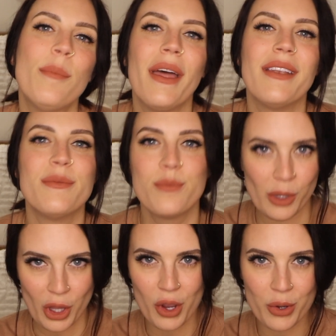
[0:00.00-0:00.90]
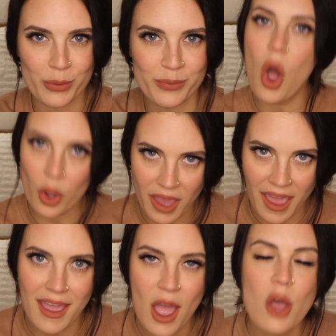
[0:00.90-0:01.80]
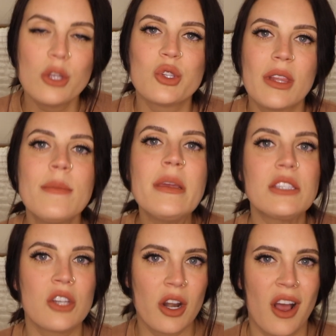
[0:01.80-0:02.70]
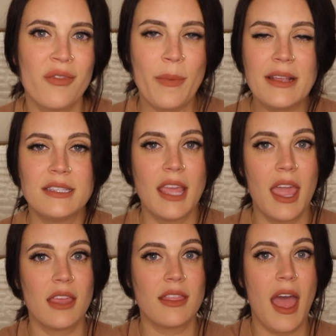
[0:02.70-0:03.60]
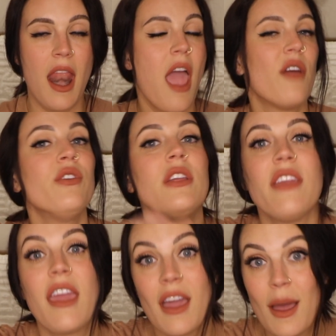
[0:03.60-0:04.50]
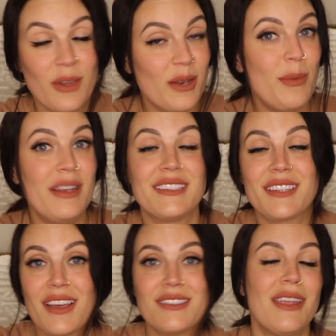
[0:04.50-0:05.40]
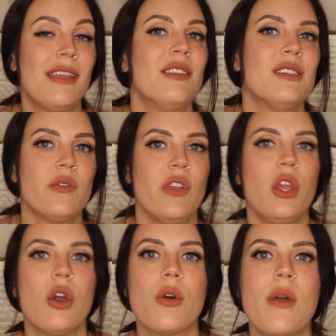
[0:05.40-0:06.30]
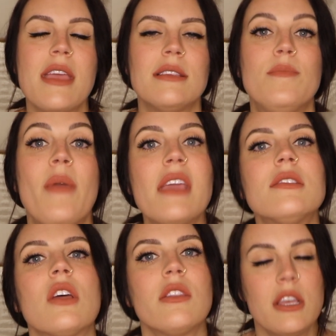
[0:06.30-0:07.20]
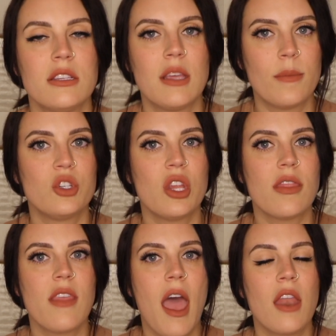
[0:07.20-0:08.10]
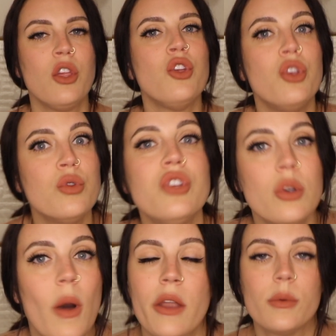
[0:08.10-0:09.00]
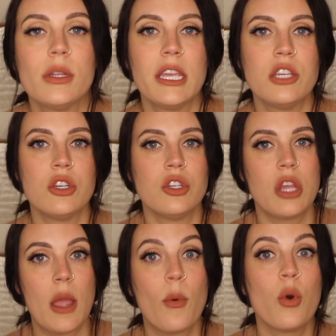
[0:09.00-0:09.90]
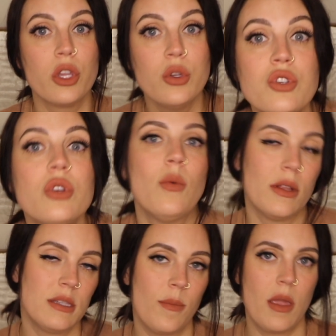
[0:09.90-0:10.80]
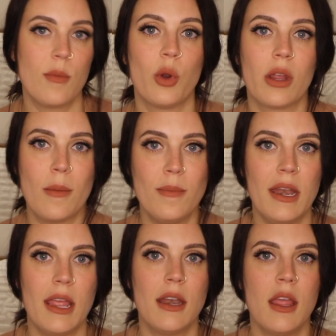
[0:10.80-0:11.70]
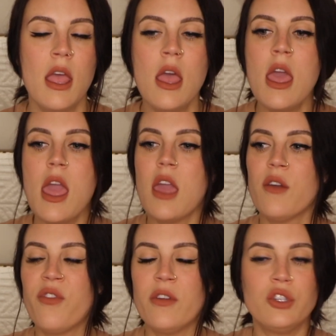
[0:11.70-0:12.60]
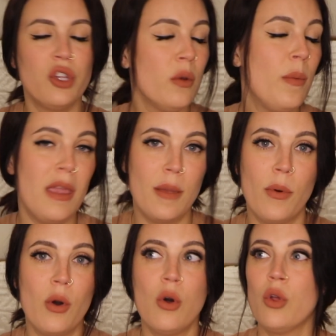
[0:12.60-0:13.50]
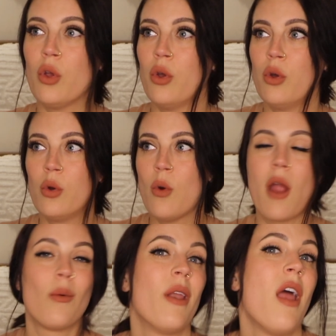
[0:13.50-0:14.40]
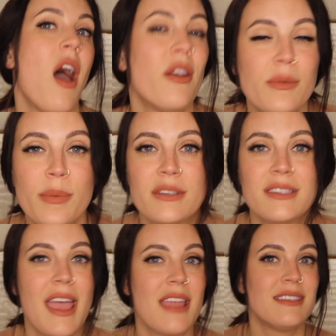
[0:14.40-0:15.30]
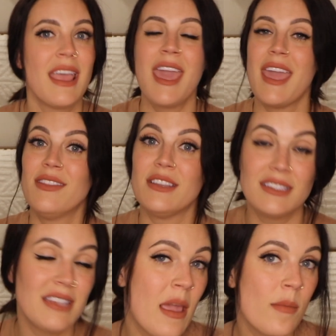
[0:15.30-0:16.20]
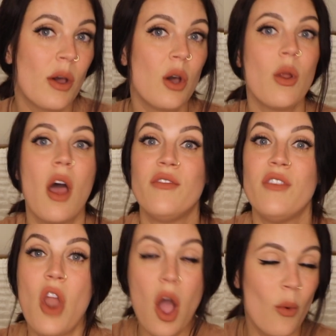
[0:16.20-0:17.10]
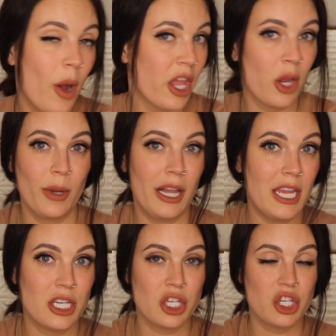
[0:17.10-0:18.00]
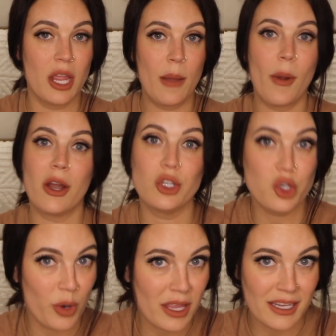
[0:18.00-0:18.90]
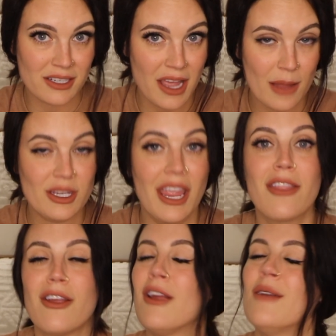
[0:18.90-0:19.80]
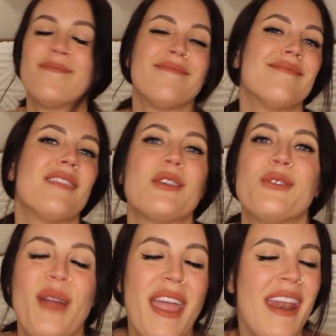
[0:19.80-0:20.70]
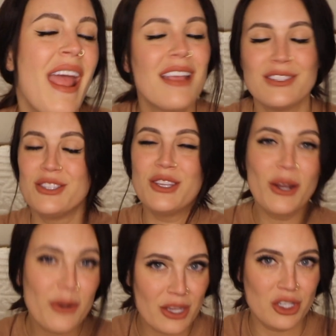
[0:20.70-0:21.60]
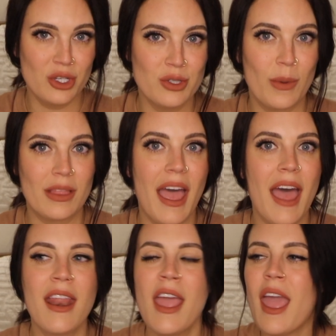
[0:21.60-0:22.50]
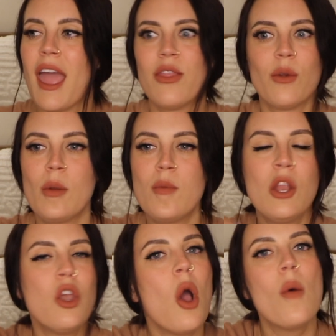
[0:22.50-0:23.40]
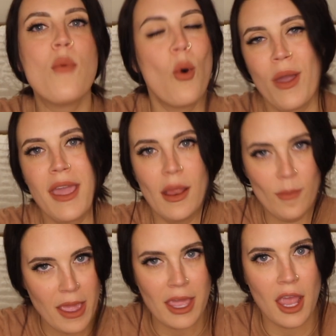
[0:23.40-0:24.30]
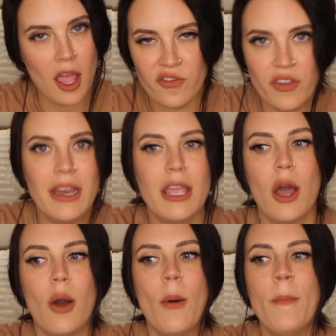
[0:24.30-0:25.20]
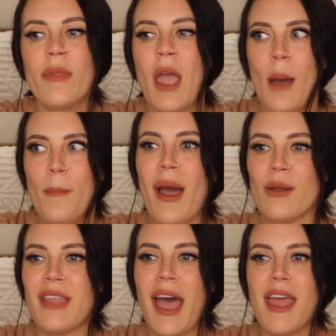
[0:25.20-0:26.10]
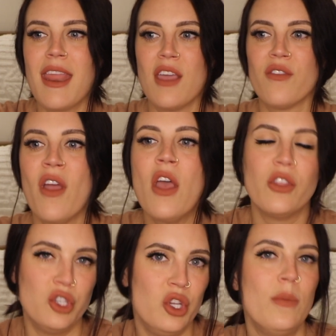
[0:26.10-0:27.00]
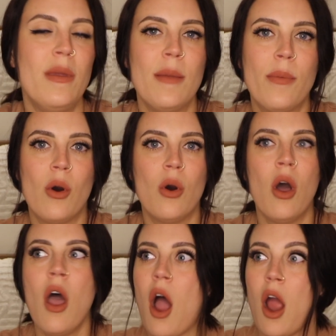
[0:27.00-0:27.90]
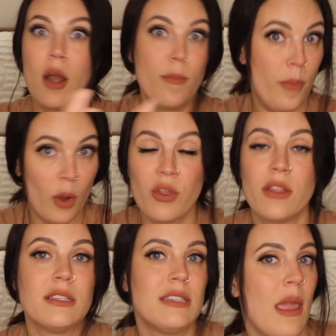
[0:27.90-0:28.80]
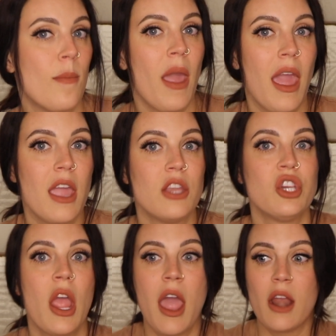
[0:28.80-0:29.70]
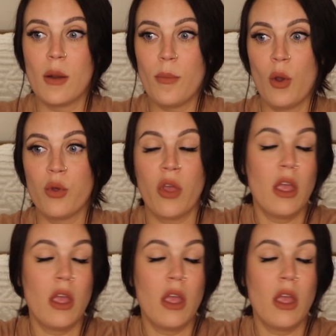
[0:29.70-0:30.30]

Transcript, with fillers: button below. Okay, so let me start off by saying that everything I'm going to be discussing in this video is based on the assumption that you do want a relationship or you do want something more committed. If two people who are 100% in the same boat of not wanting a relationship are enjoying their time together, then great zero issues with that. And there would be no point in making a video about that if the two people are both on the same page and are both